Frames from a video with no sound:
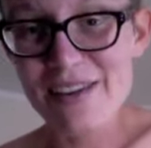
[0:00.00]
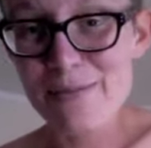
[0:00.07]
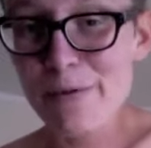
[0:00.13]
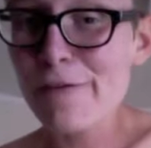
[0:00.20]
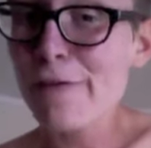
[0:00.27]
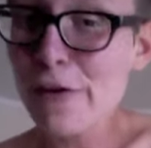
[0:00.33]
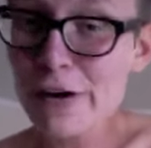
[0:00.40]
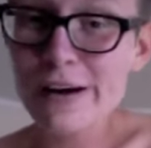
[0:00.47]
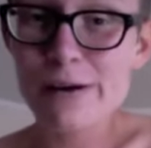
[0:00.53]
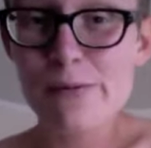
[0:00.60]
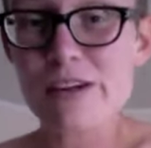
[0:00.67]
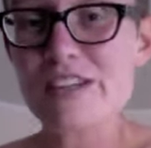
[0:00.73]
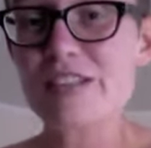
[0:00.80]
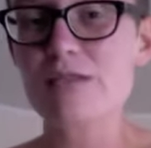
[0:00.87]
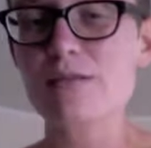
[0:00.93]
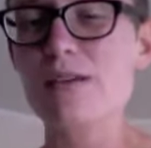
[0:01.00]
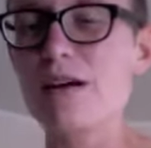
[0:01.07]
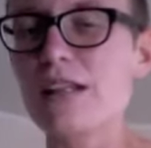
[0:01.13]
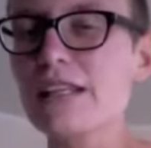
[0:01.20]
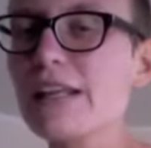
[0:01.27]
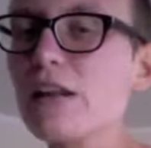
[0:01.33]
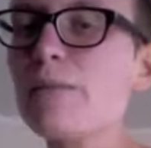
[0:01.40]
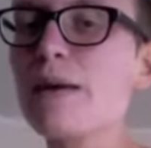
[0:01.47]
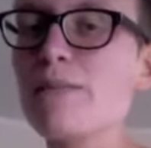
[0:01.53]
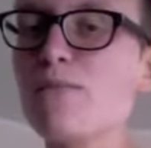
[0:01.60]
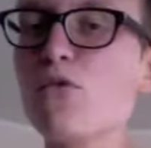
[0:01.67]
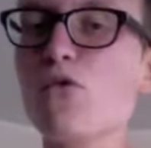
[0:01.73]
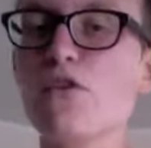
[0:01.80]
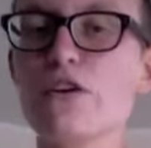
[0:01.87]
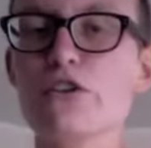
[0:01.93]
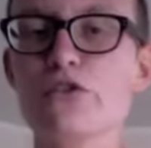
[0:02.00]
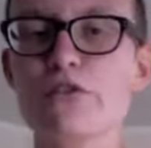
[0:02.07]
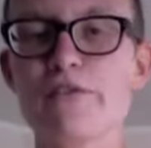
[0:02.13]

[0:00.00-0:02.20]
Before it was a little bit more sort